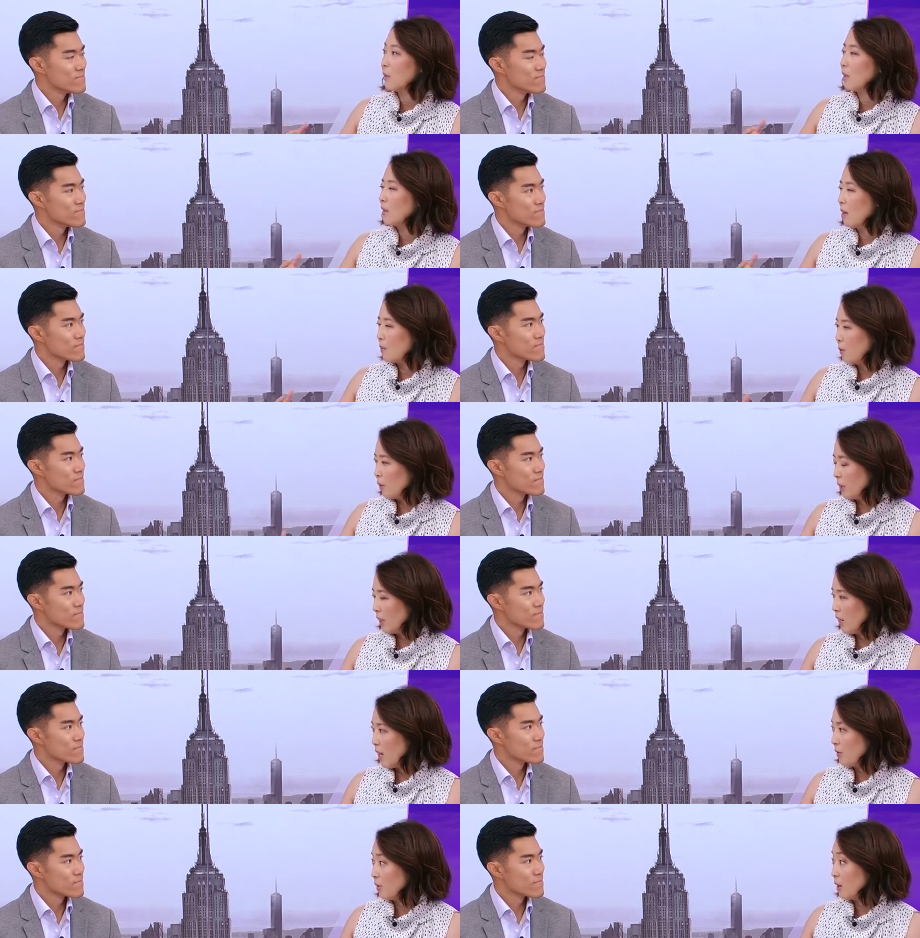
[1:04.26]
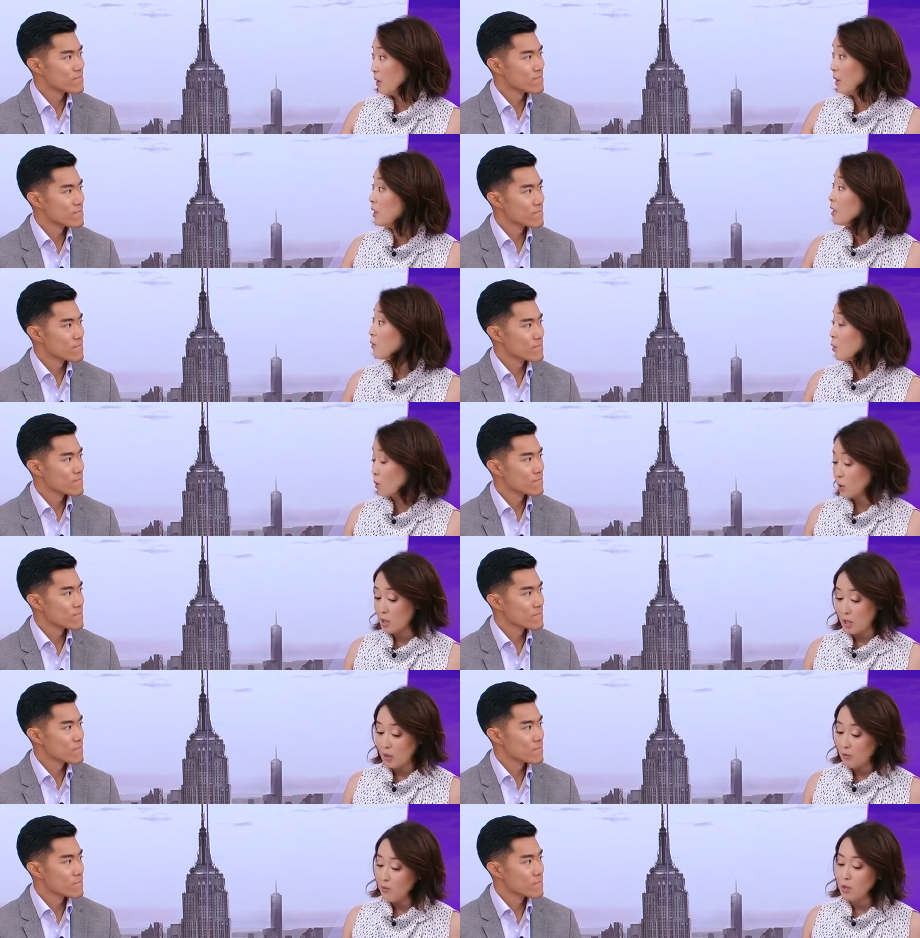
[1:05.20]
Speaker 1: something they pointed out there. And then, of
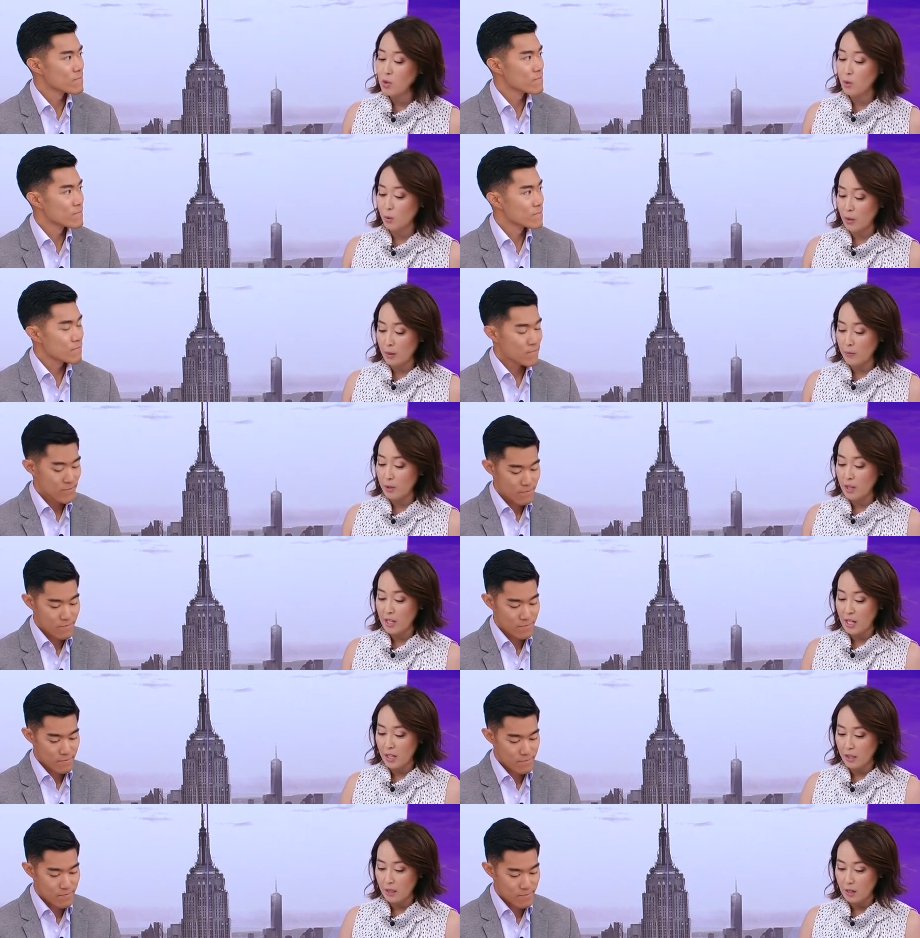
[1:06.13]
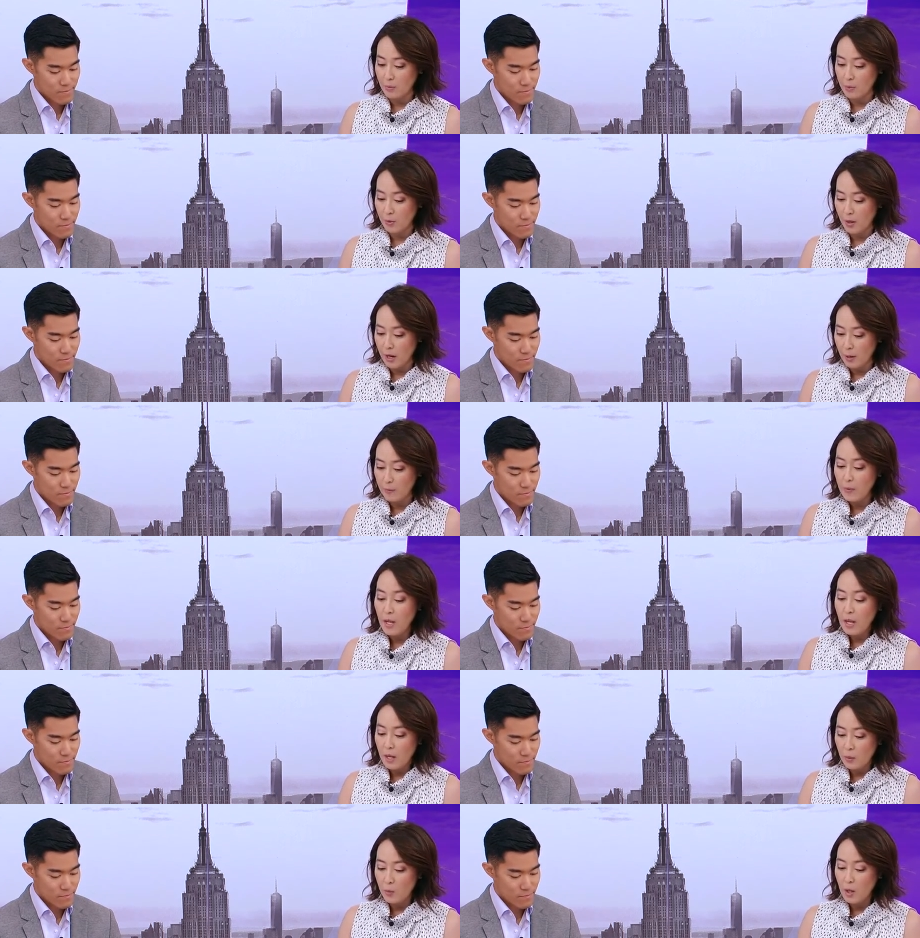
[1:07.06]
course, inventory. I'm looking at the number
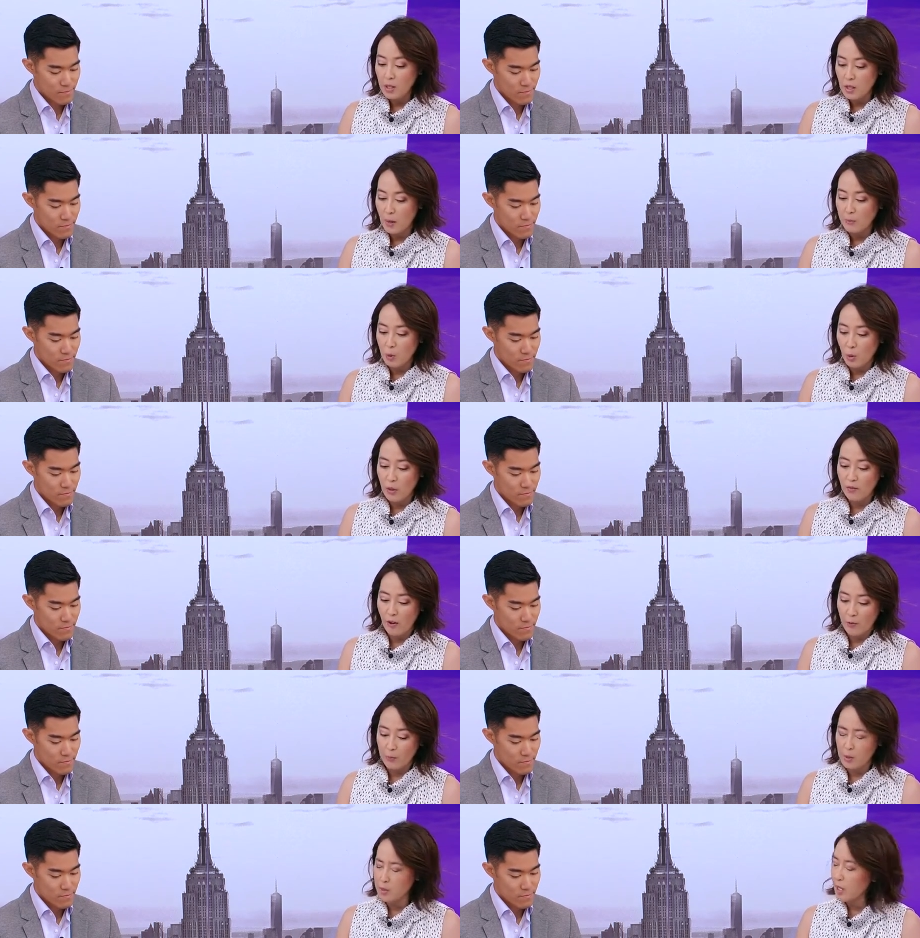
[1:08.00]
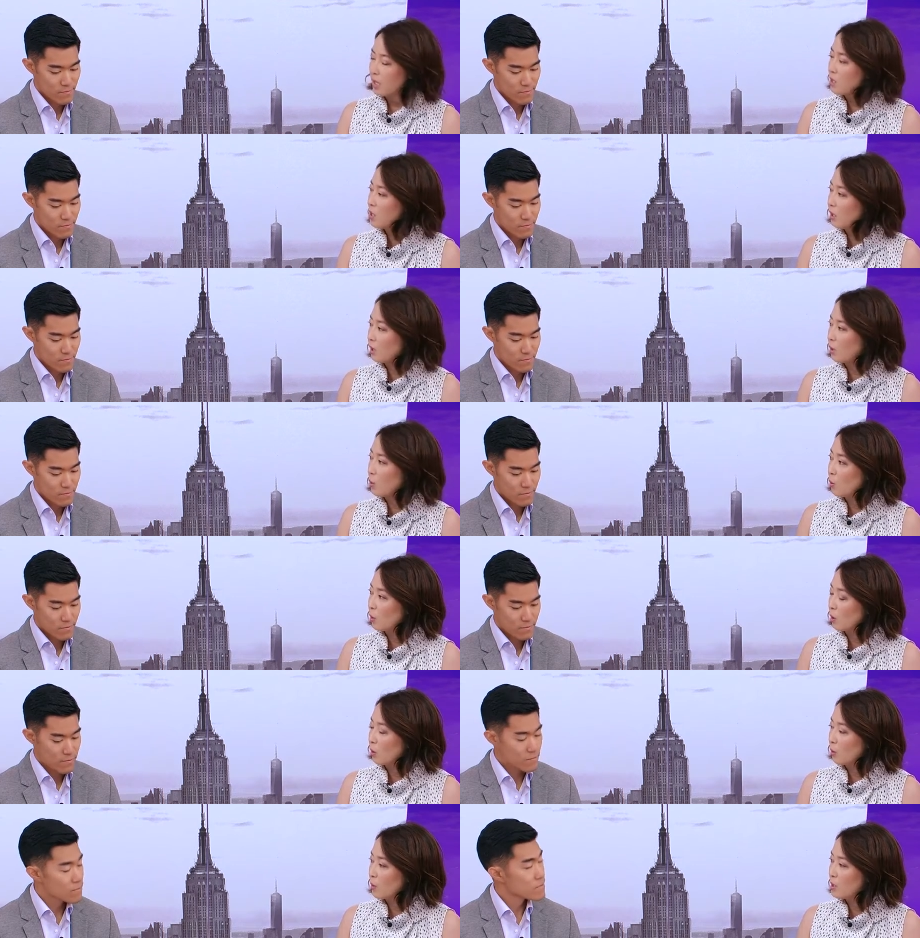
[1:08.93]
there. It was up twenty-five percent in the
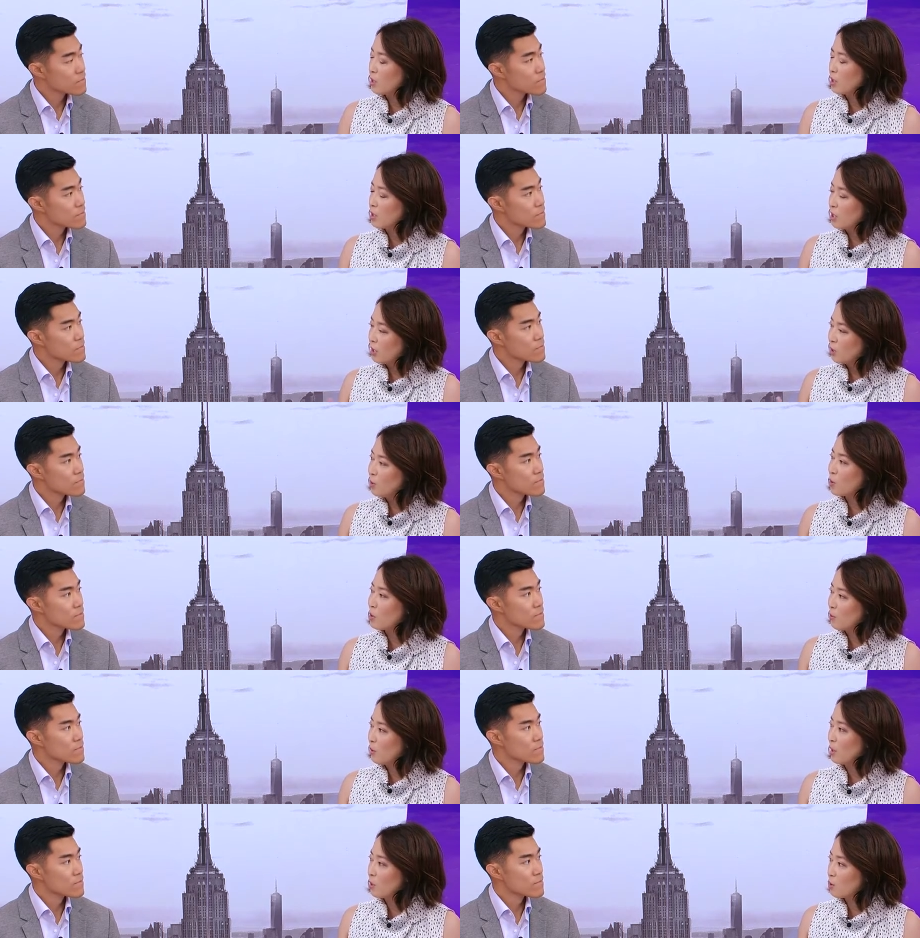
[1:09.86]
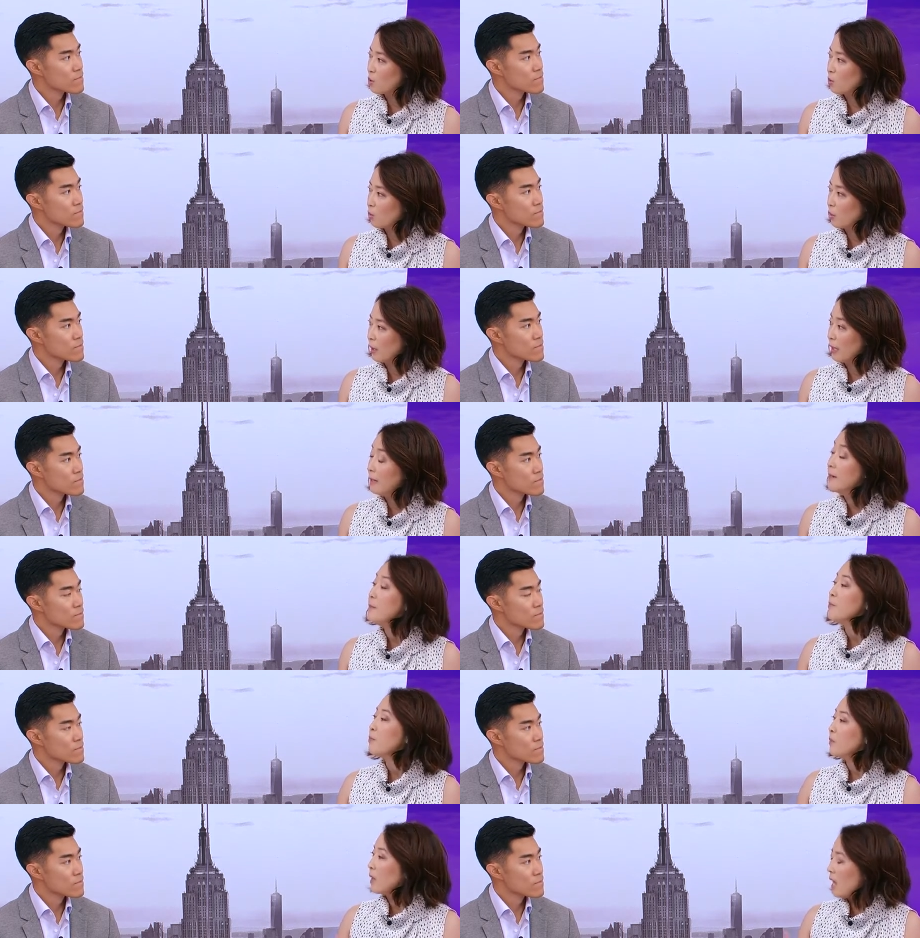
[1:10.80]
quarter, which continues to be the
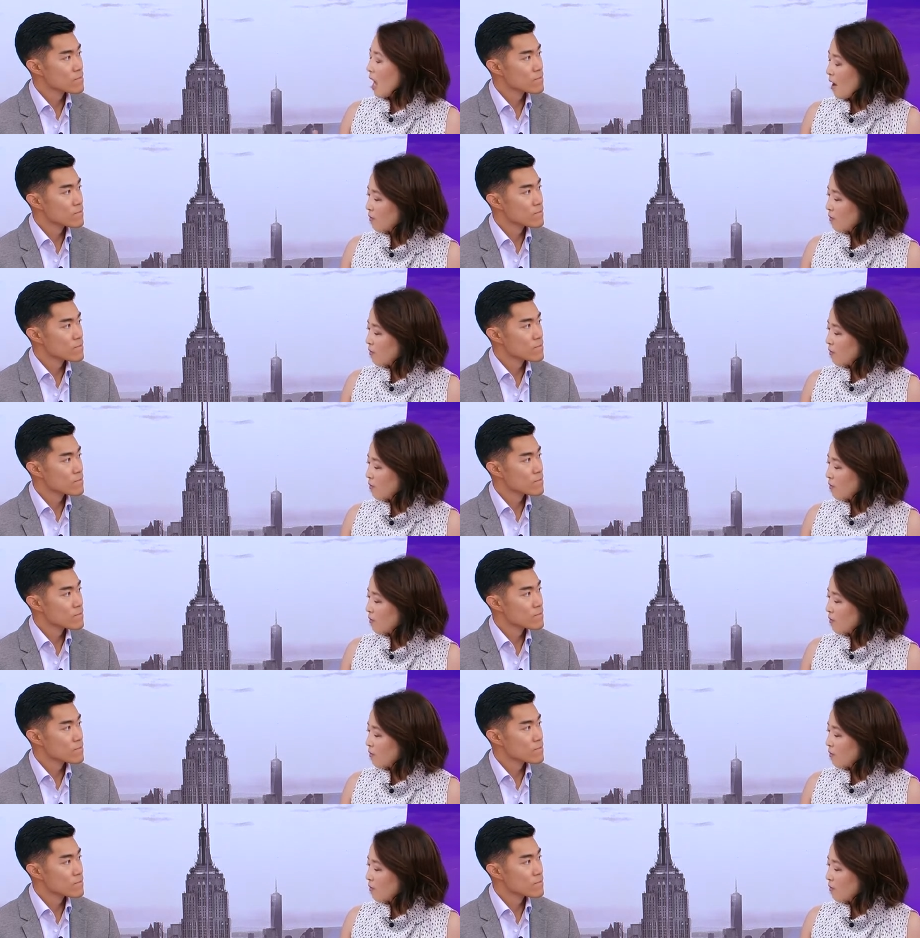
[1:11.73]
story. They